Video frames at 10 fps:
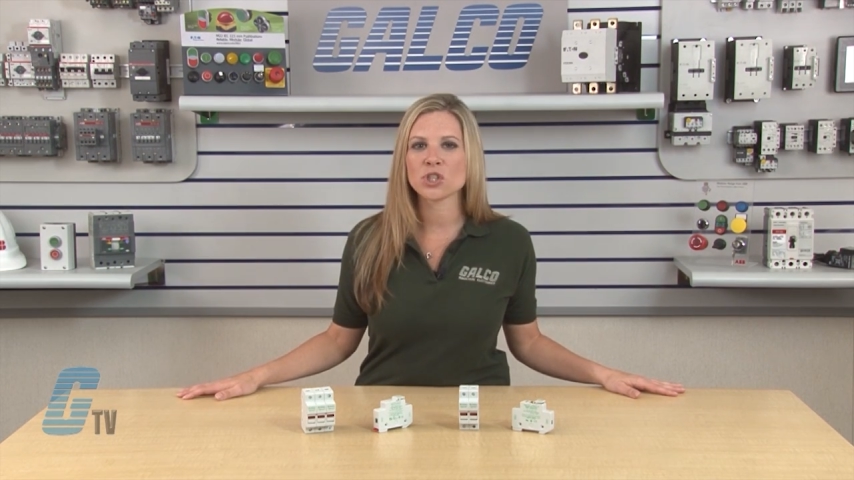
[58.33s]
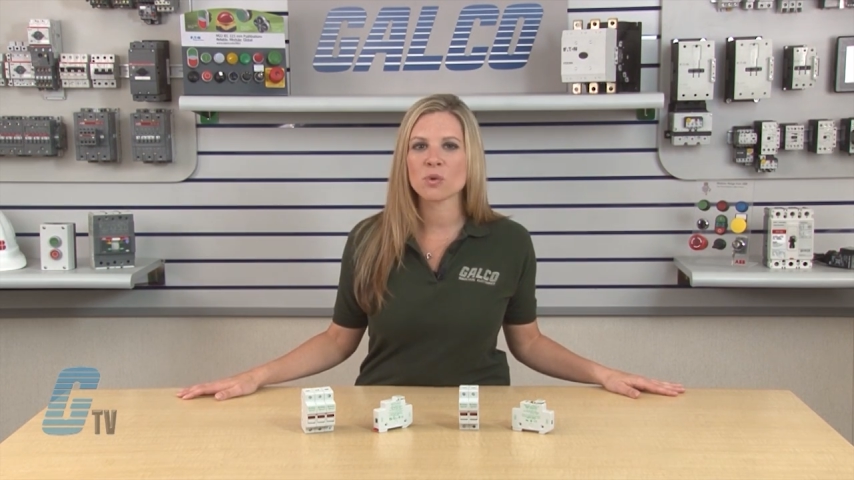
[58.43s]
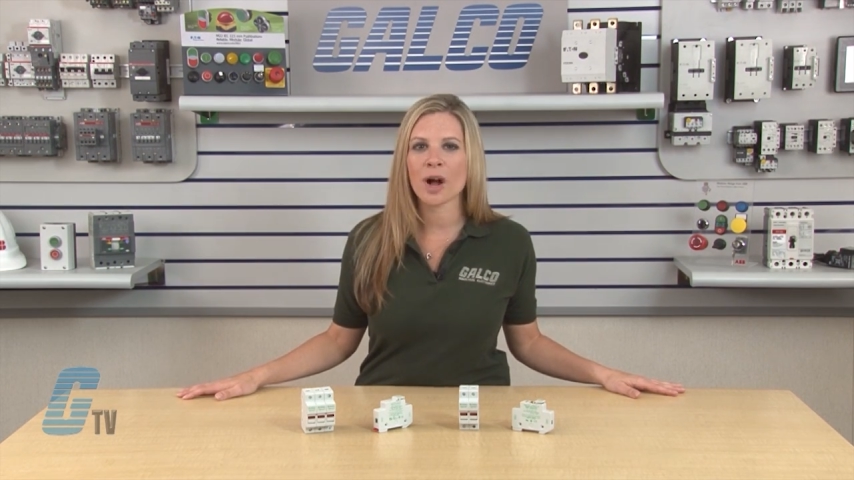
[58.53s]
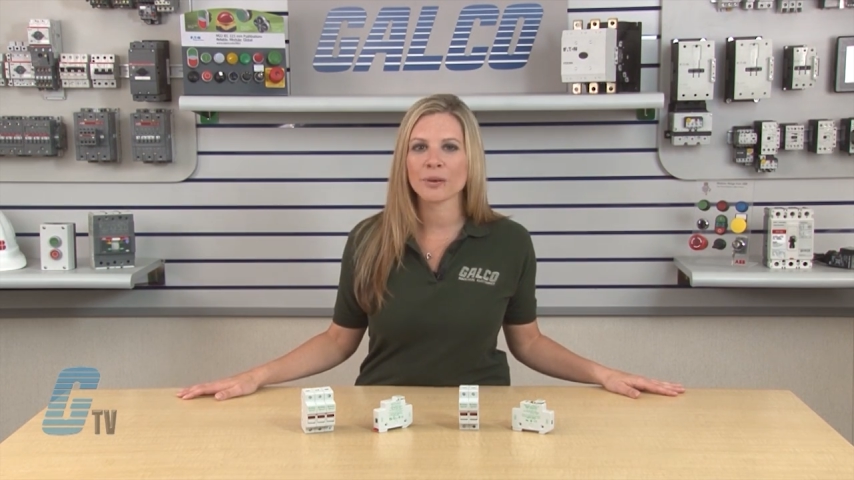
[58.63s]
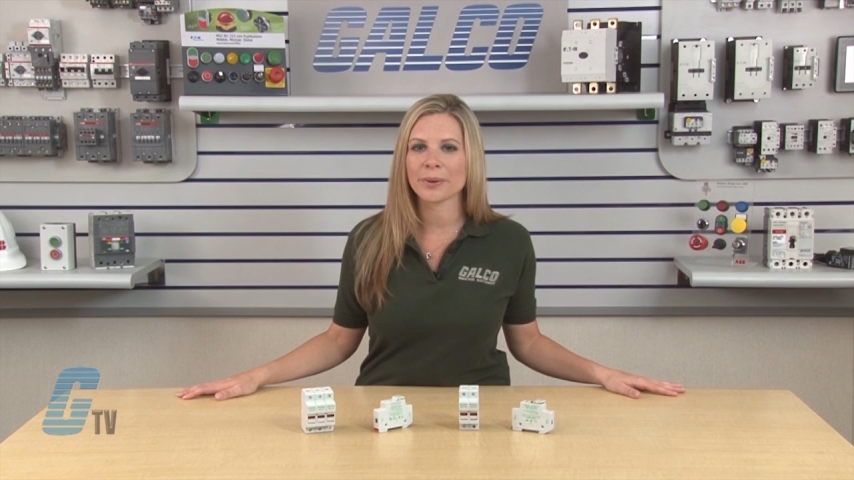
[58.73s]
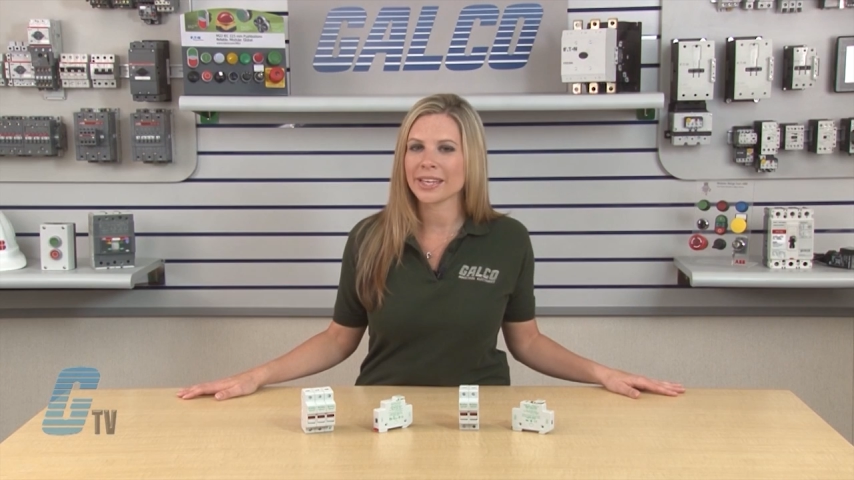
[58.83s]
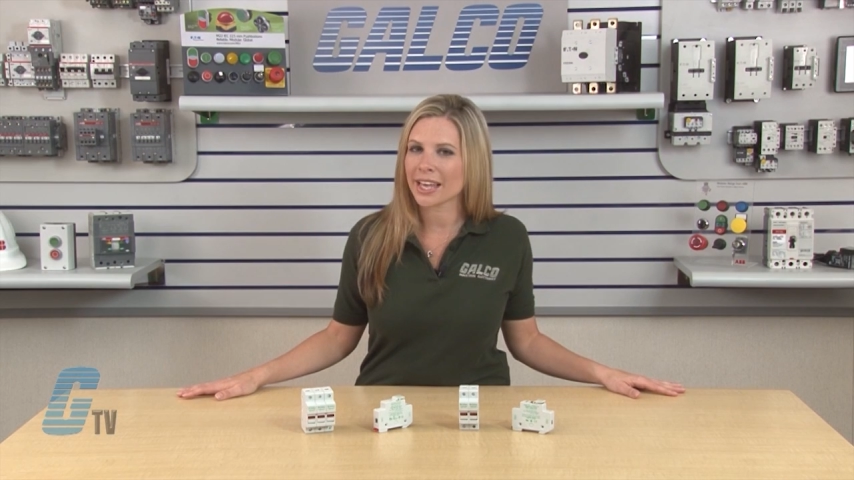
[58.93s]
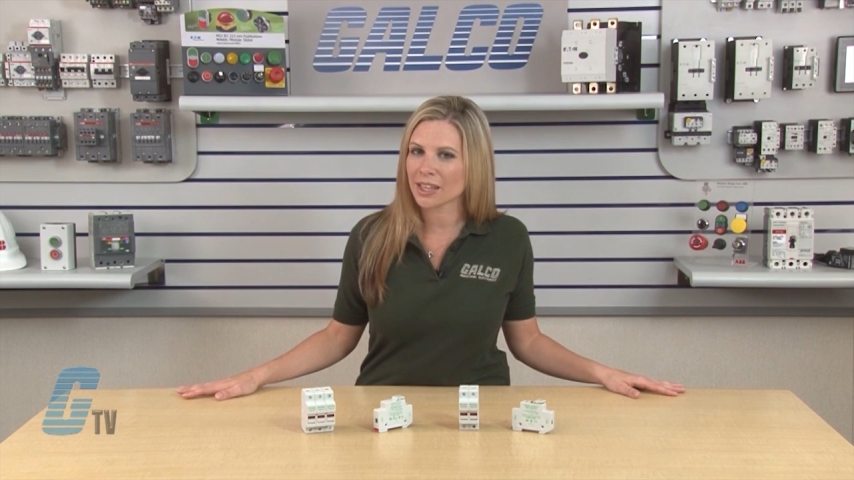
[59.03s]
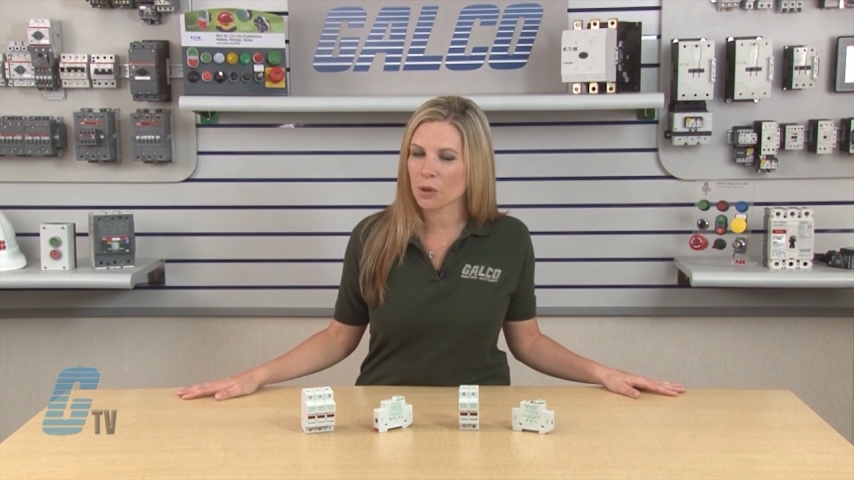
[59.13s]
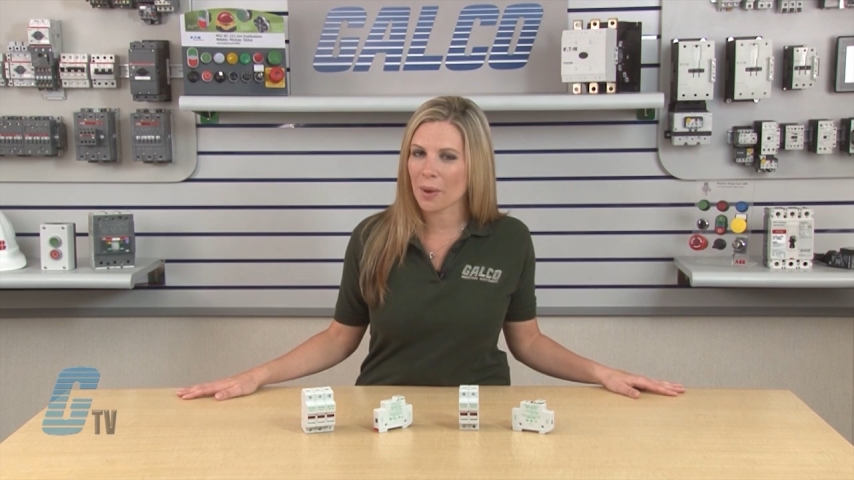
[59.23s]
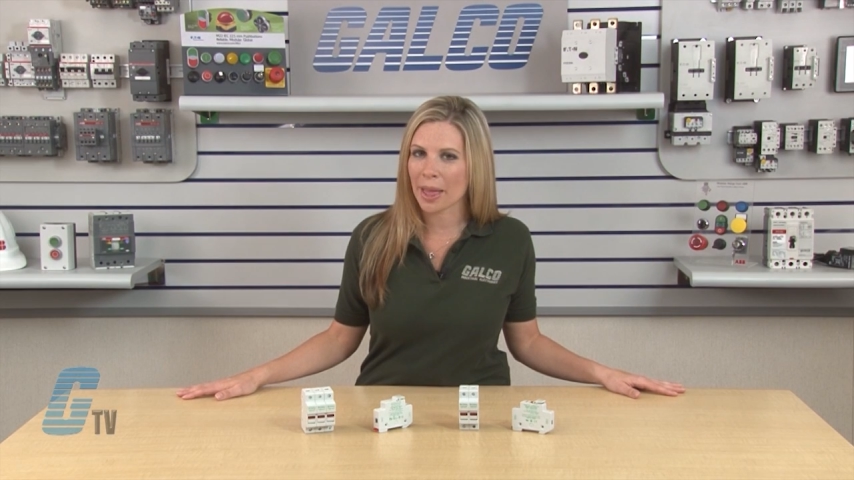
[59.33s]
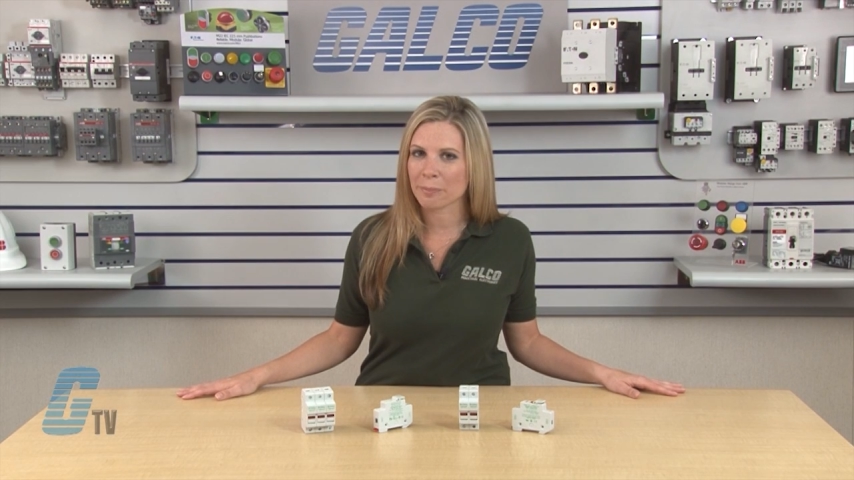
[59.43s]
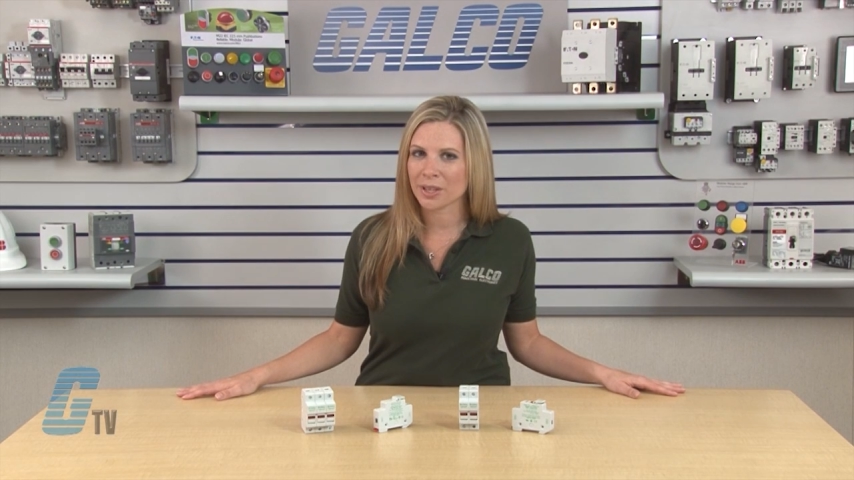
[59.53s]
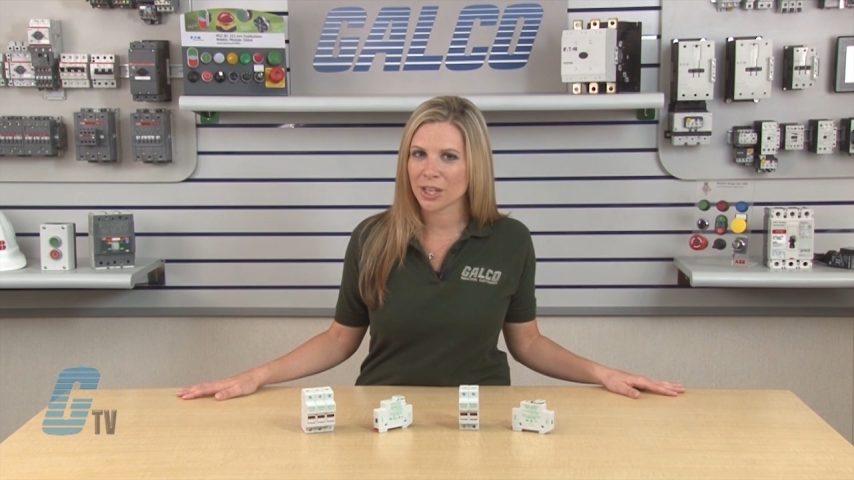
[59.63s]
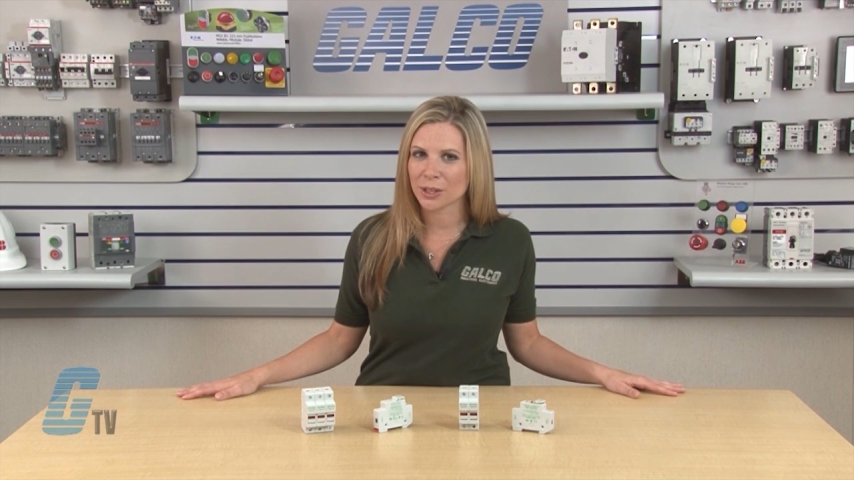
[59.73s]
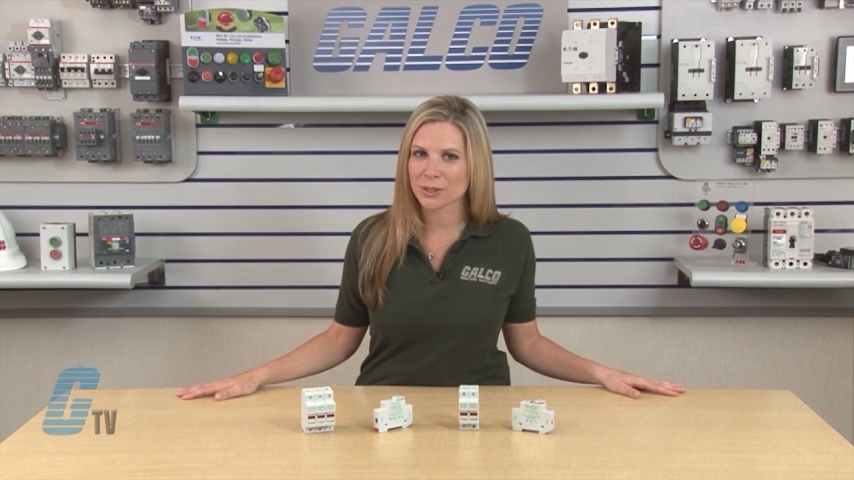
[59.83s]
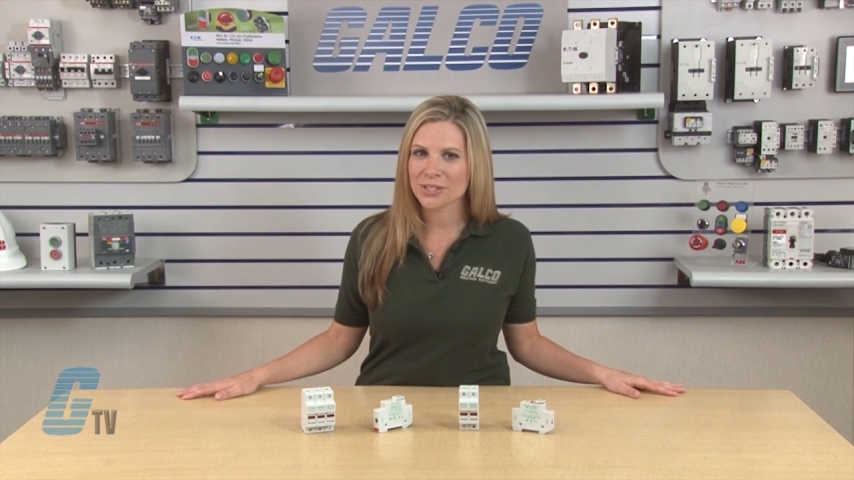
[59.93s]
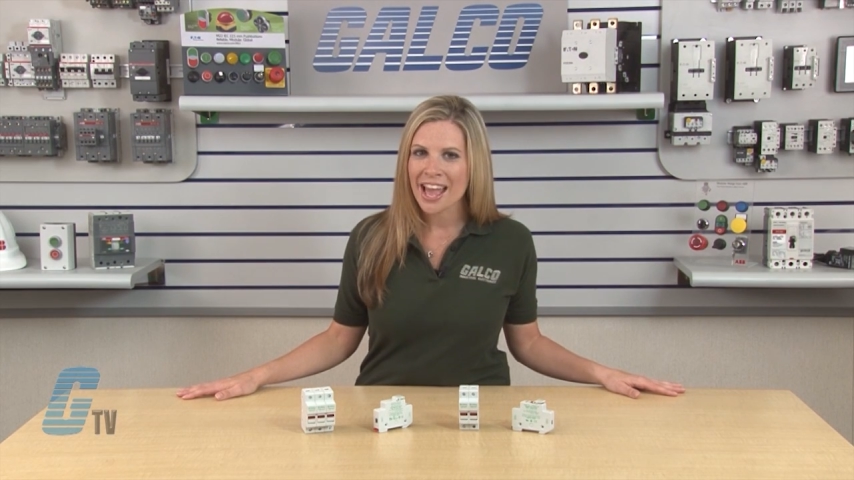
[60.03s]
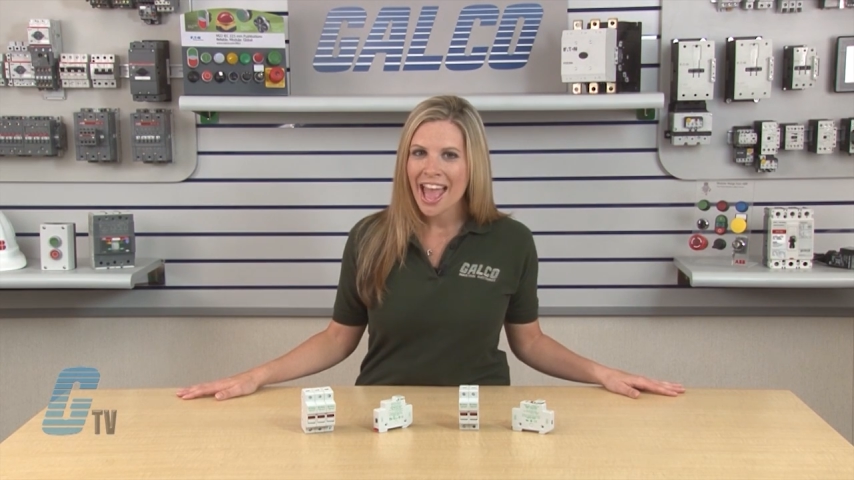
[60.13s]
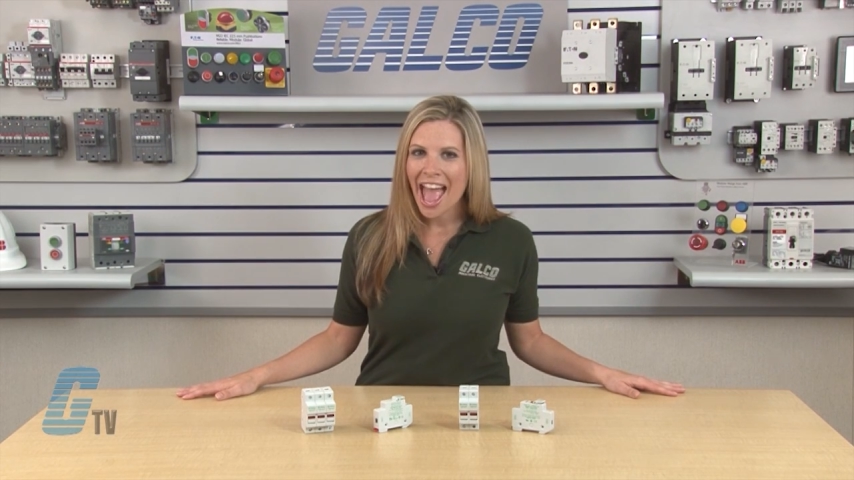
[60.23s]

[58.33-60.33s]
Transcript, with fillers: 200 kiloamperes,